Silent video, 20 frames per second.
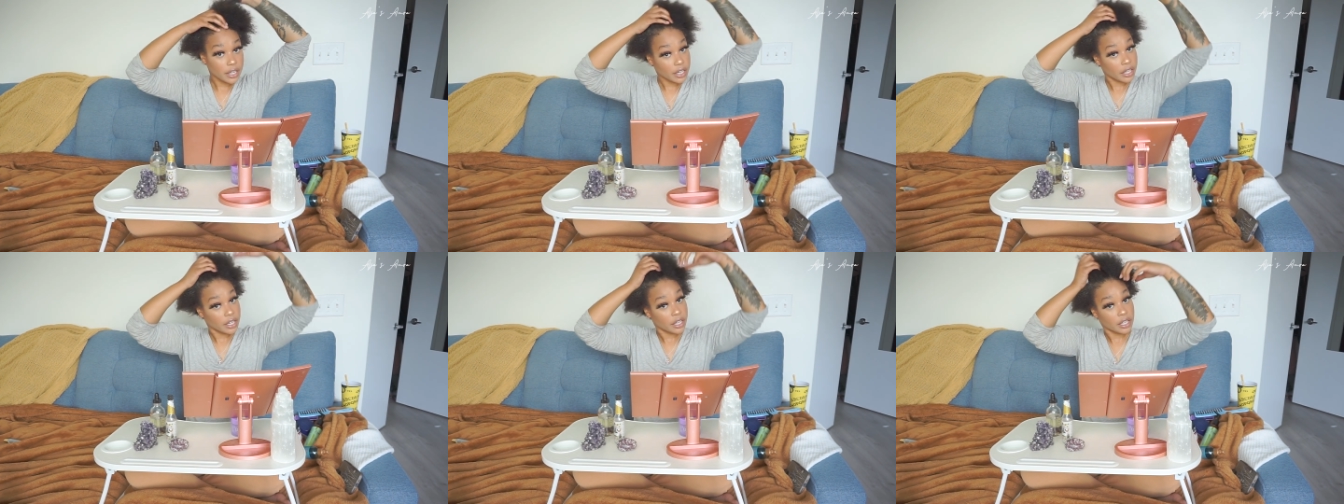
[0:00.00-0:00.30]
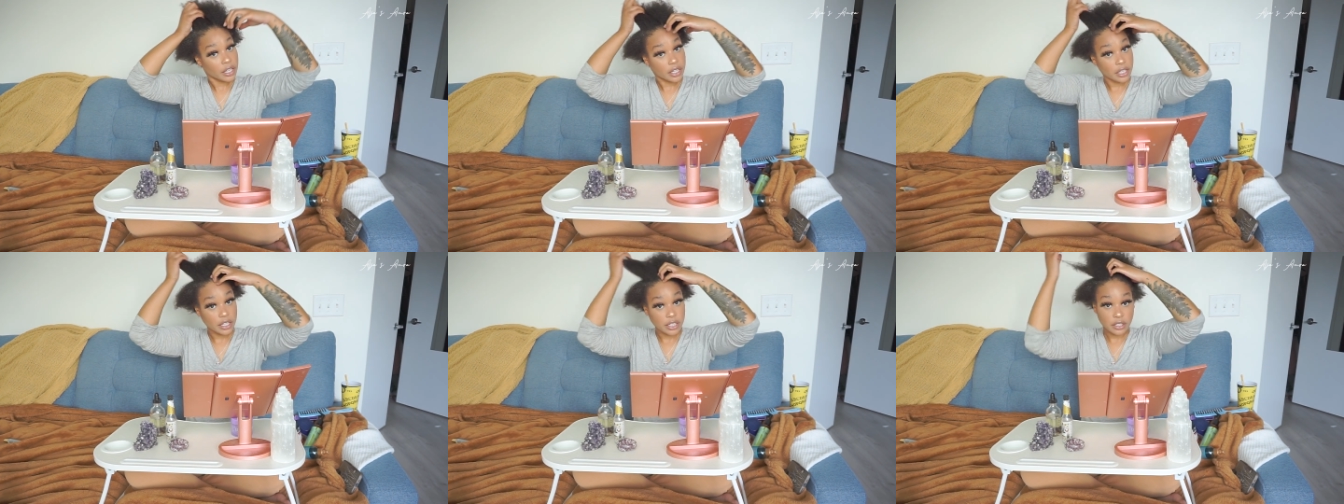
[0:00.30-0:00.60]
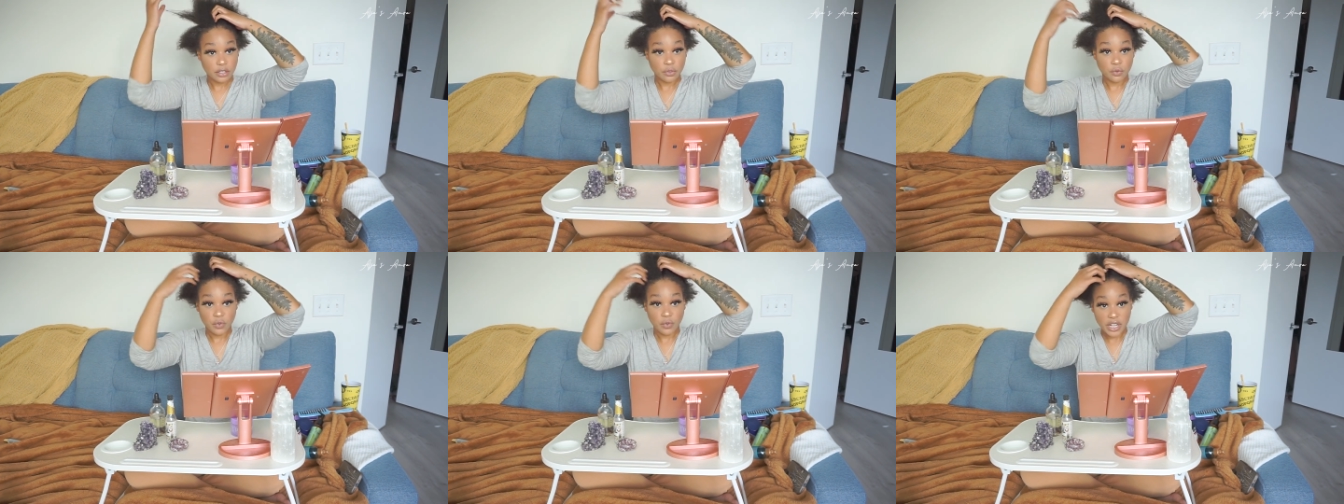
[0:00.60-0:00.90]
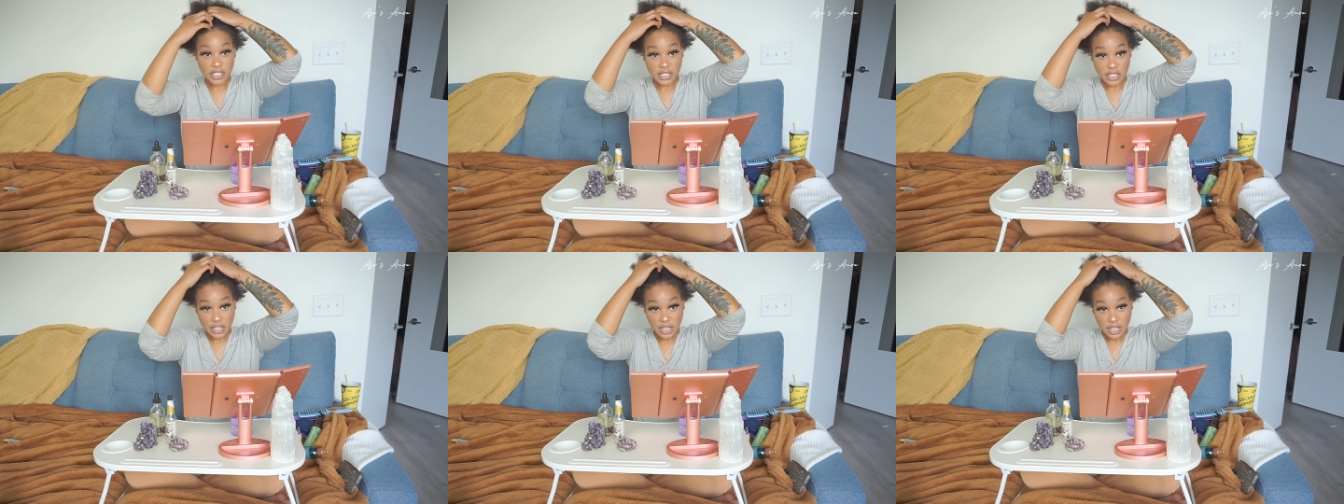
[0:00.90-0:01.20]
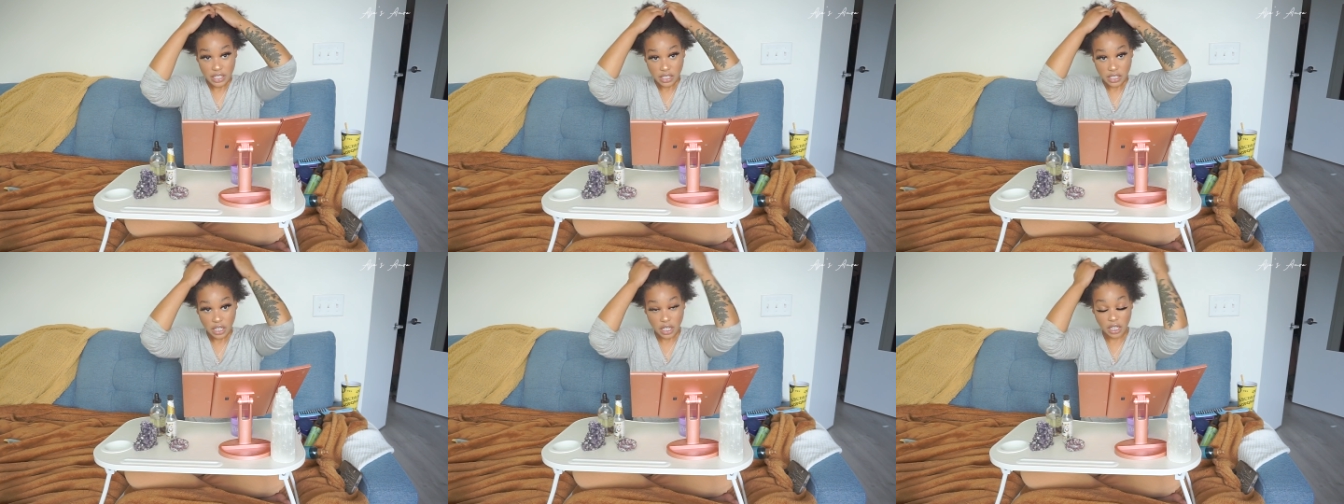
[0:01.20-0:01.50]
it
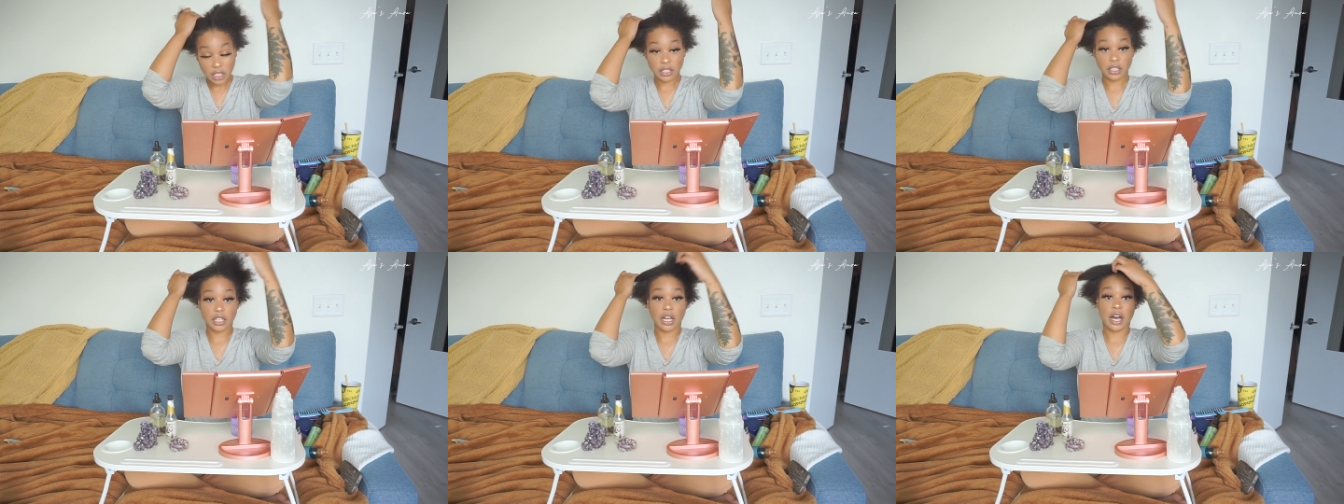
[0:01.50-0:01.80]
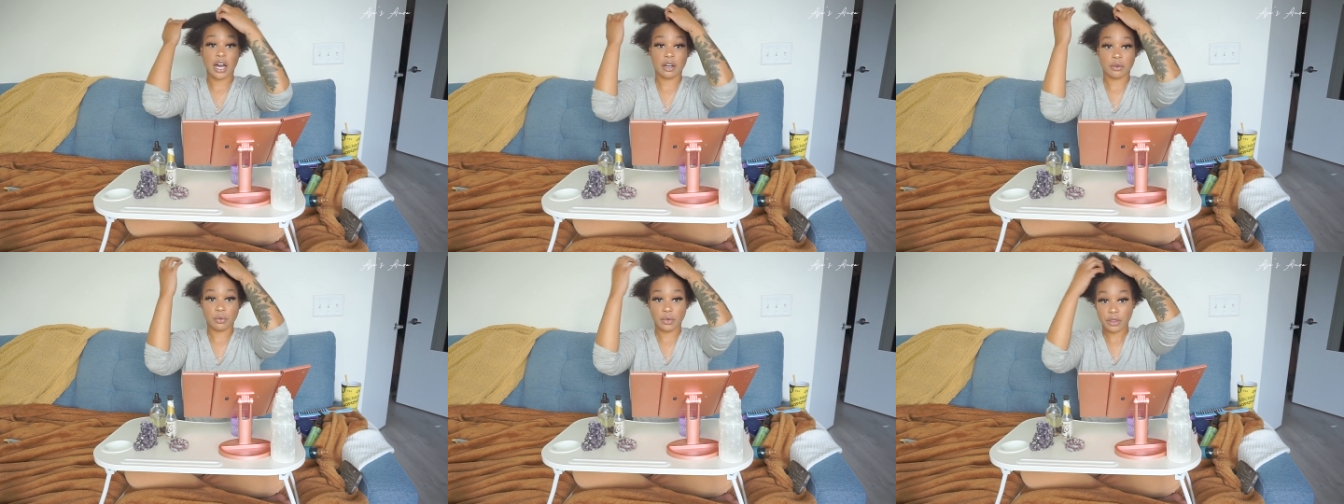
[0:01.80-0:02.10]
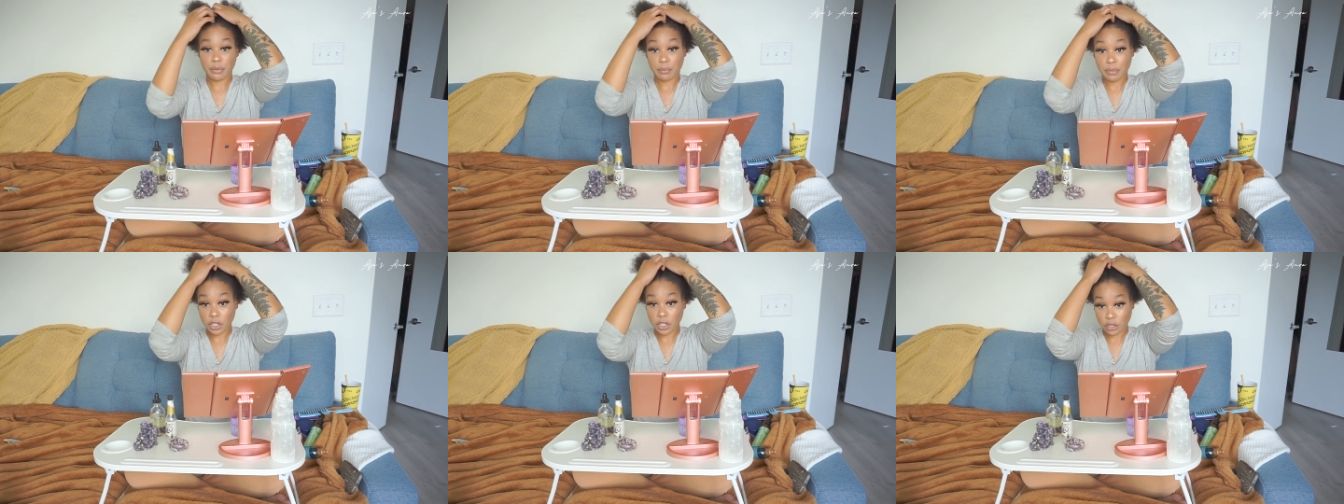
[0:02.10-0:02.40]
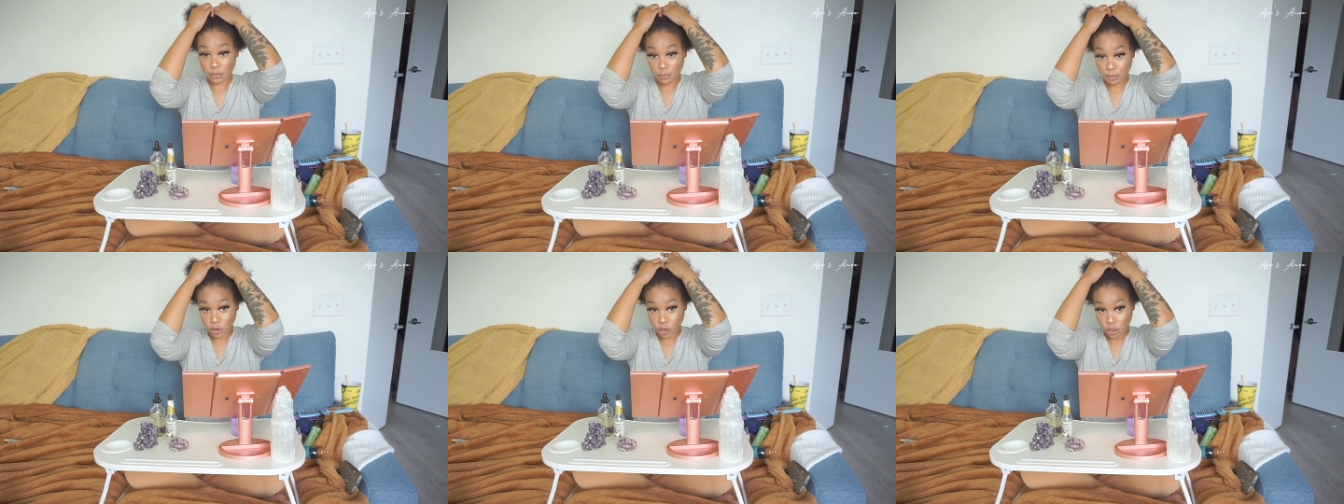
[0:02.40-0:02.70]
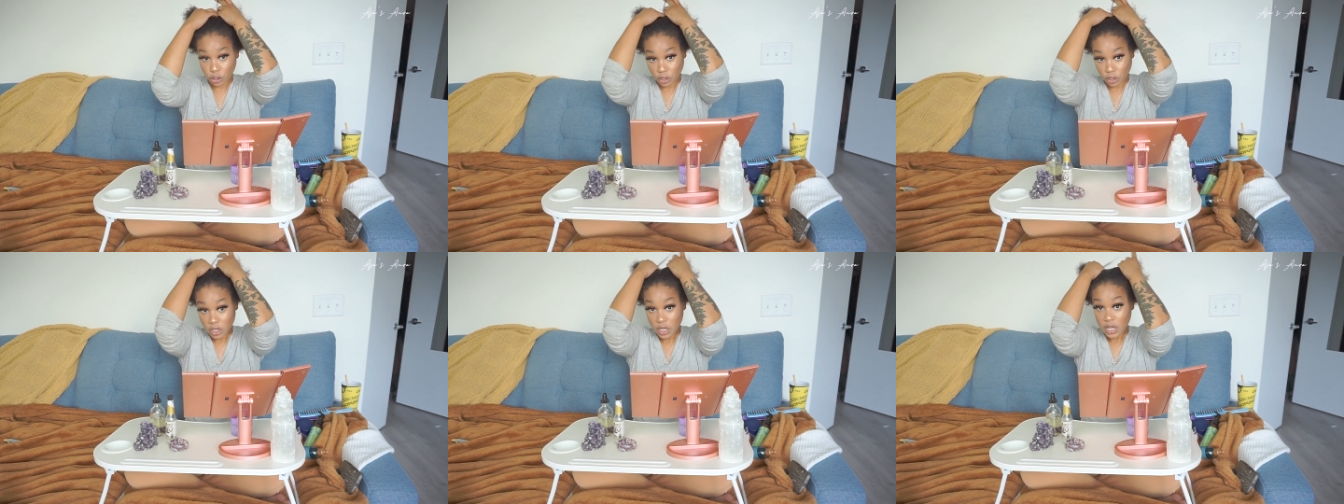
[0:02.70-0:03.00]
resonates a lot with
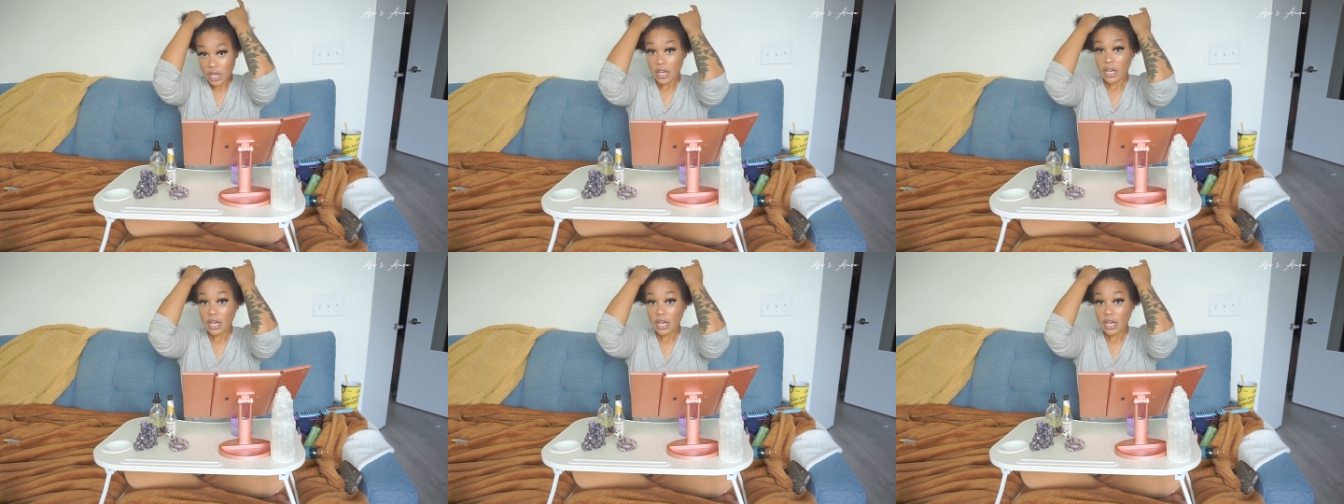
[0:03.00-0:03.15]
purple